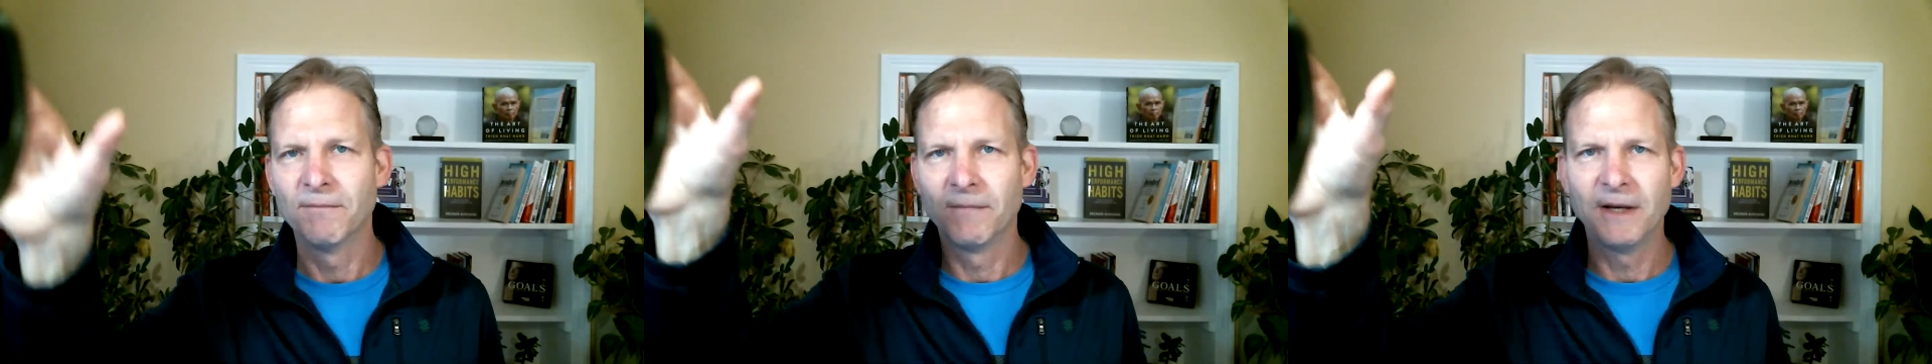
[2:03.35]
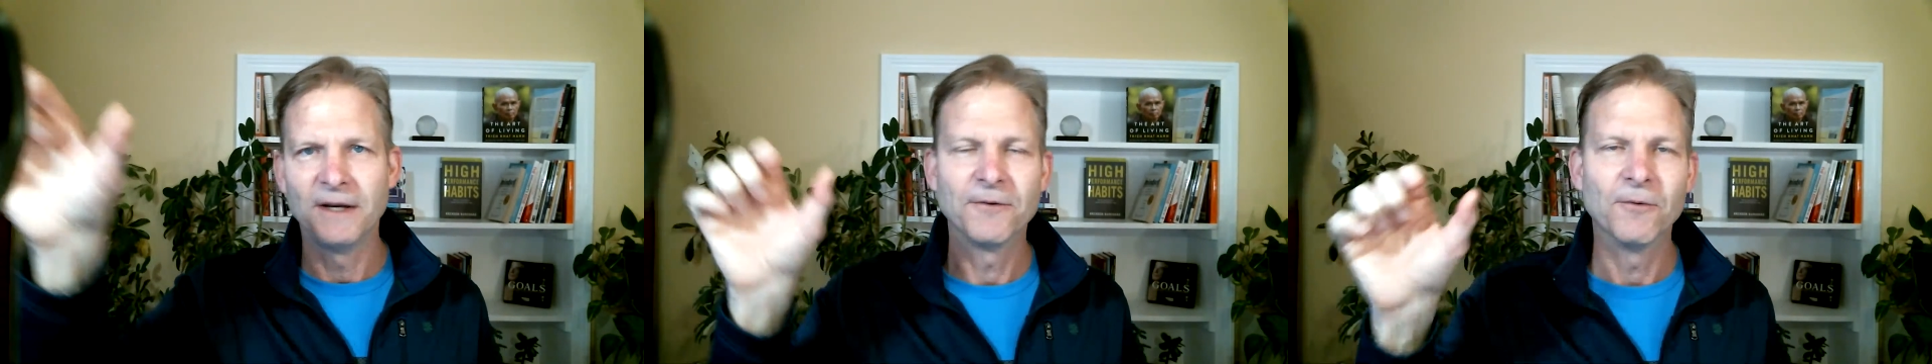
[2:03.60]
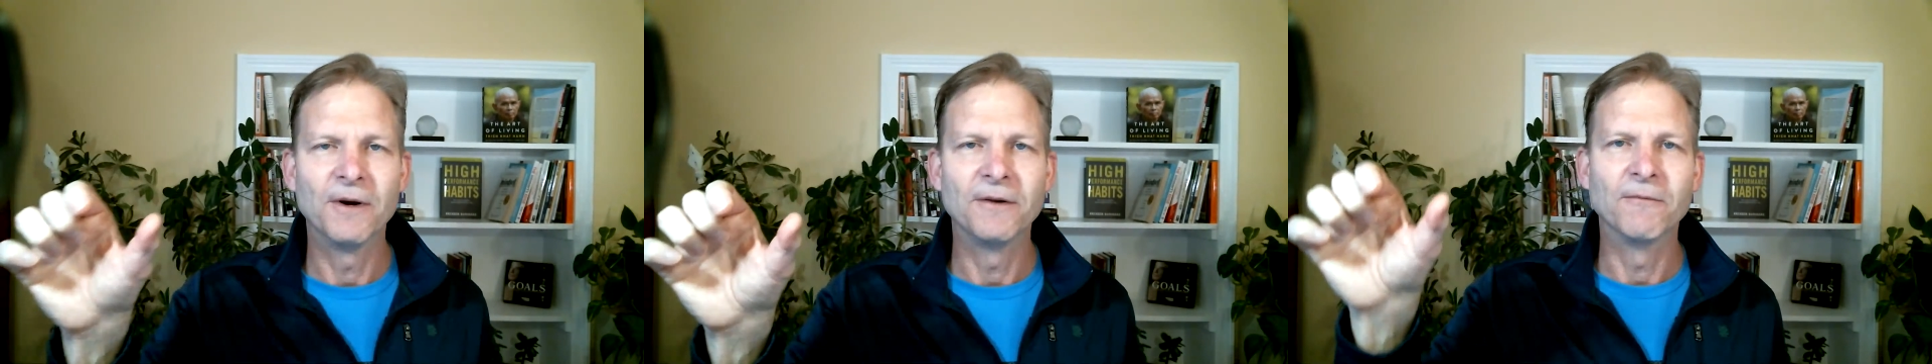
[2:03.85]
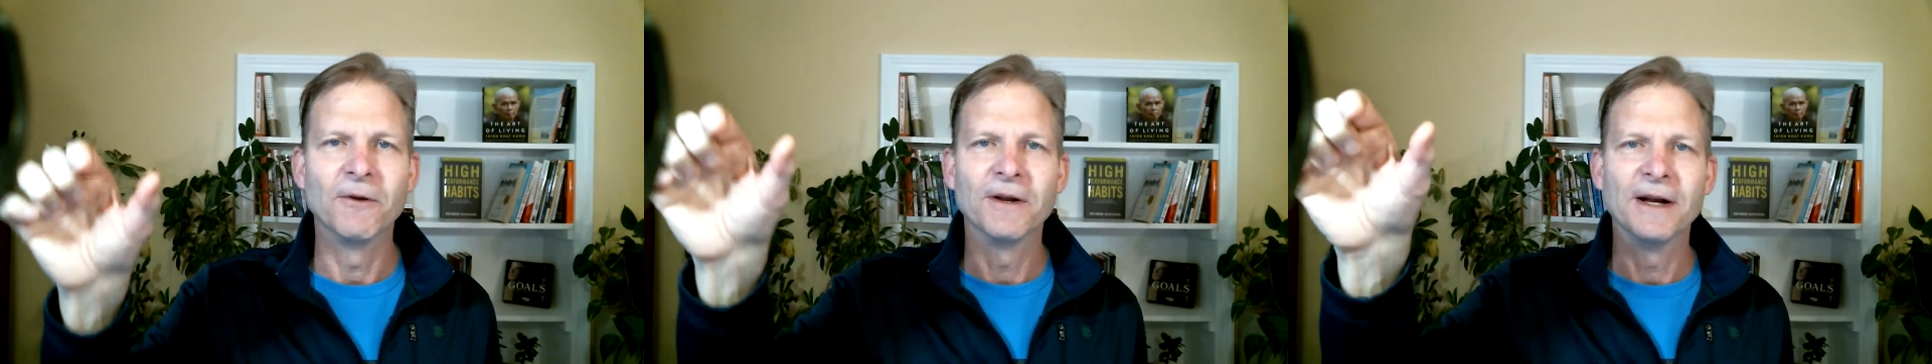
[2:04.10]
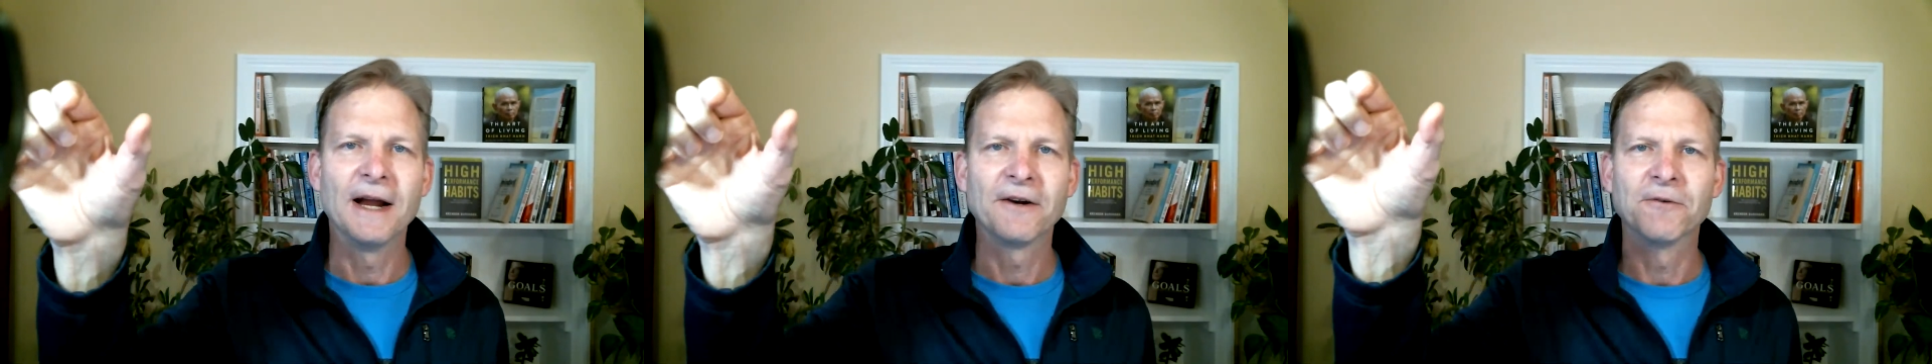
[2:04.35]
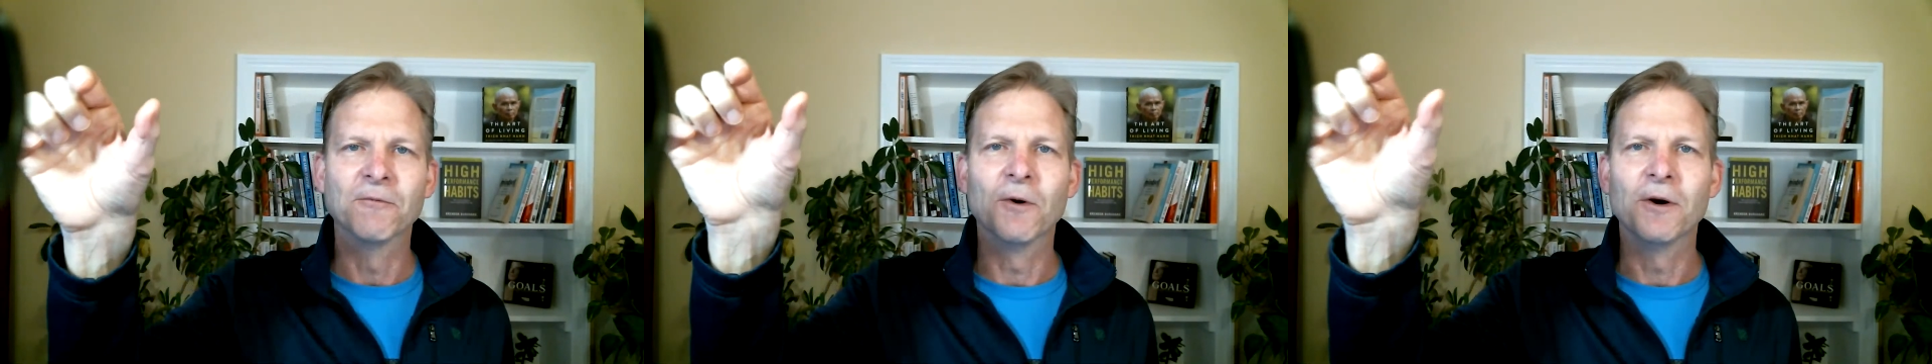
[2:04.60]
each one with an
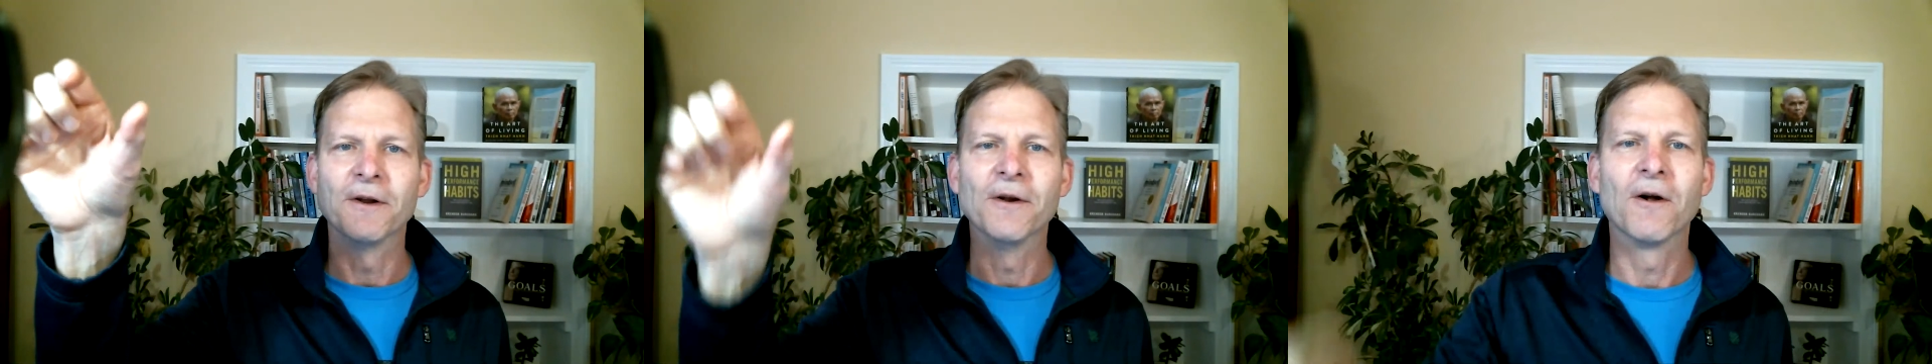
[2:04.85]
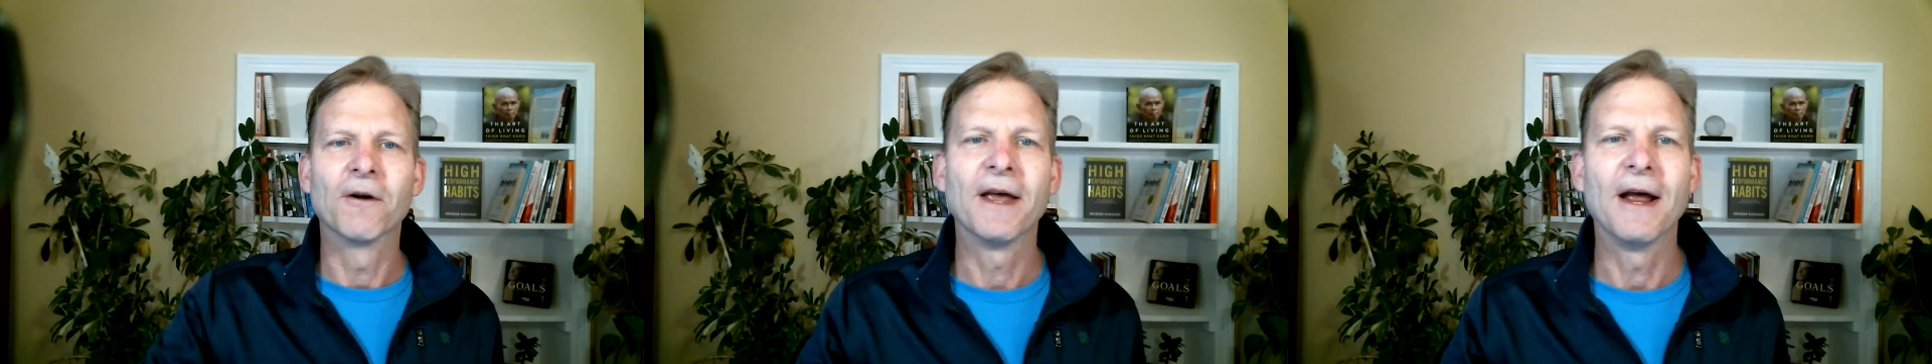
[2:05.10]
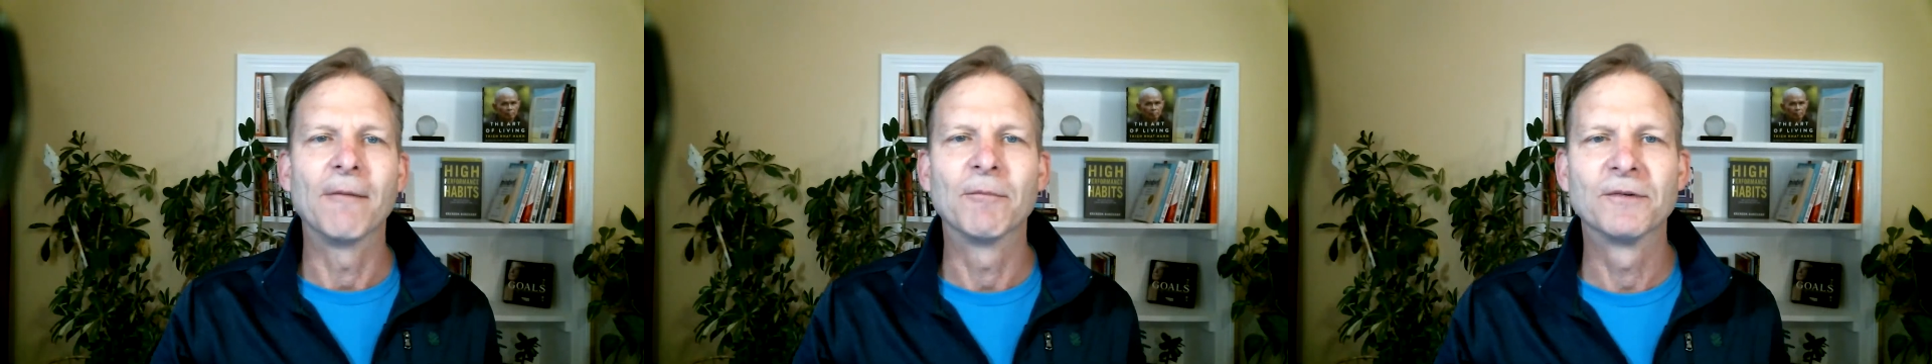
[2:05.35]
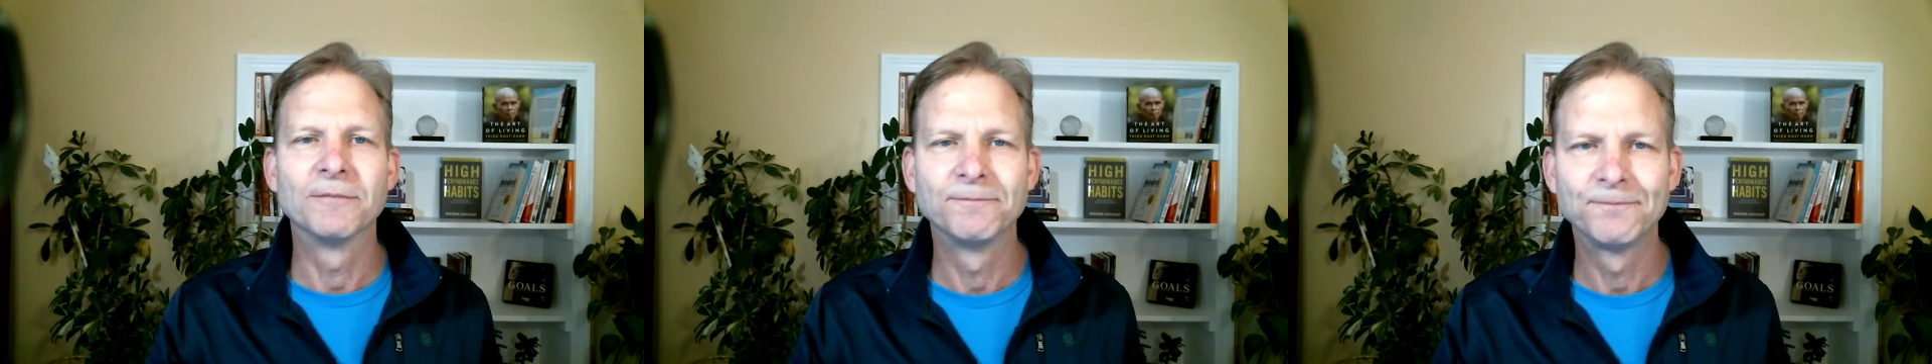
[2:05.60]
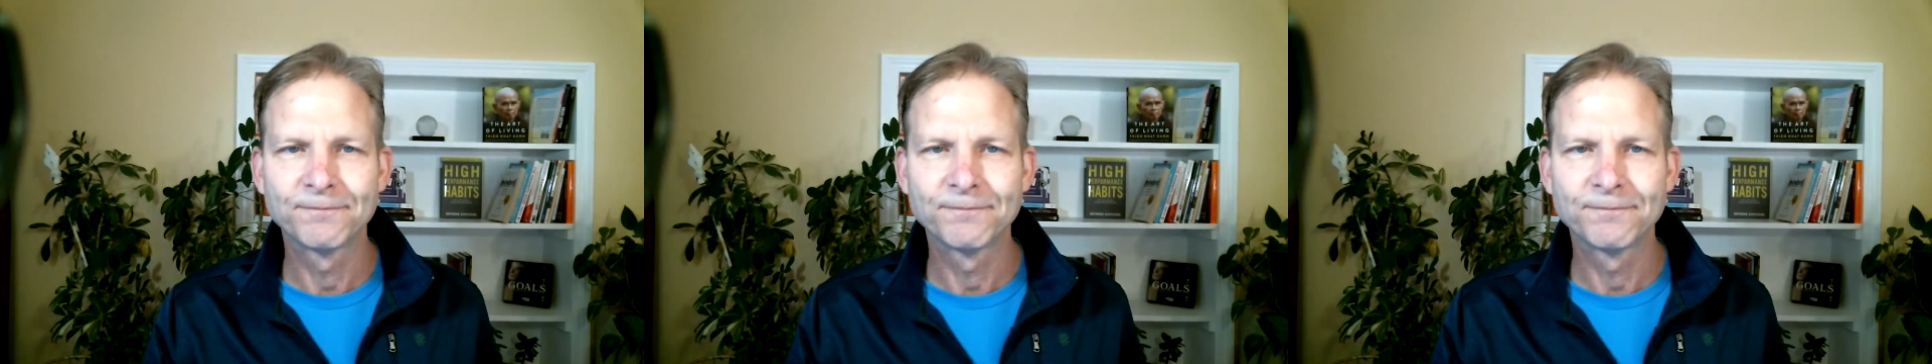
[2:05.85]
action word in all caps.